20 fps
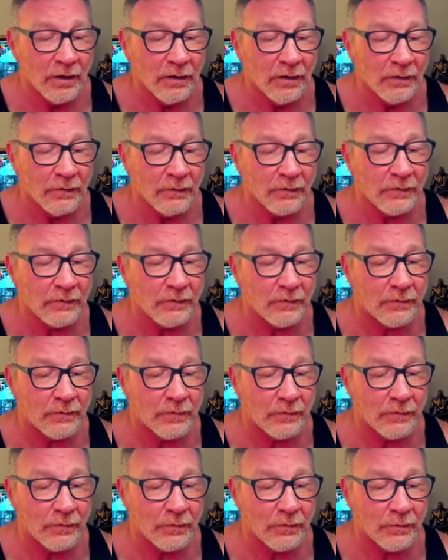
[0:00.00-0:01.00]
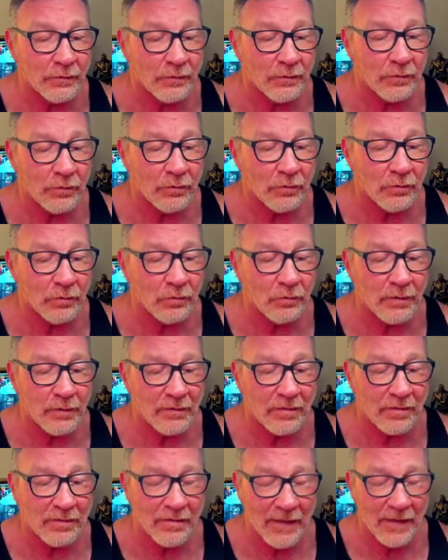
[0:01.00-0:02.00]
So
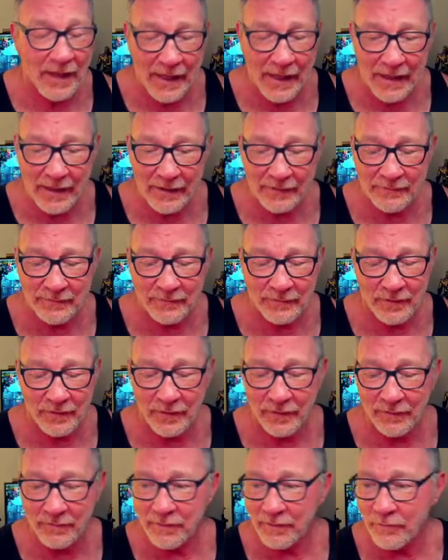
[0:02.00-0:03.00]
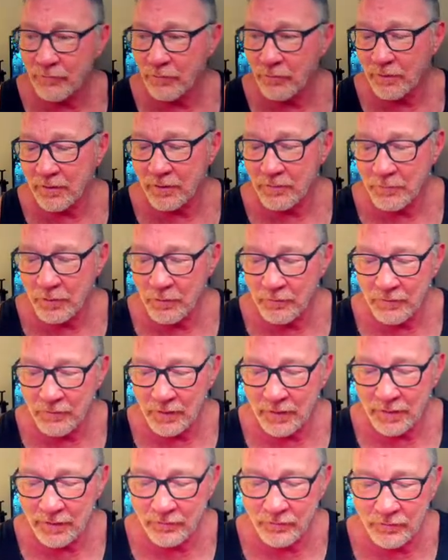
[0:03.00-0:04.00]
with that, I think we're going to move
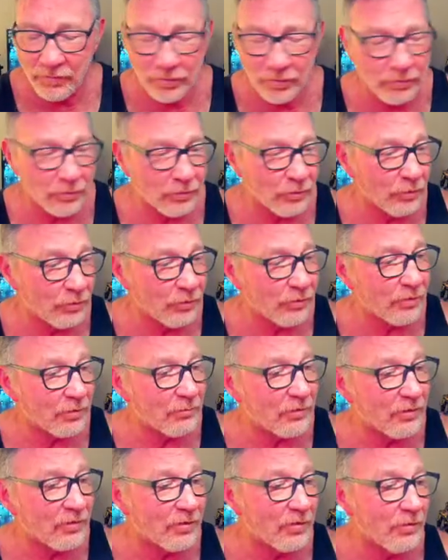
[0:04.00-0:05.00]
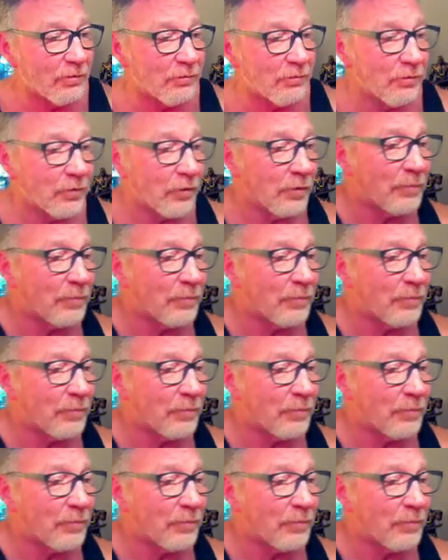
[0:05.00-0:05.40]
on to some silver.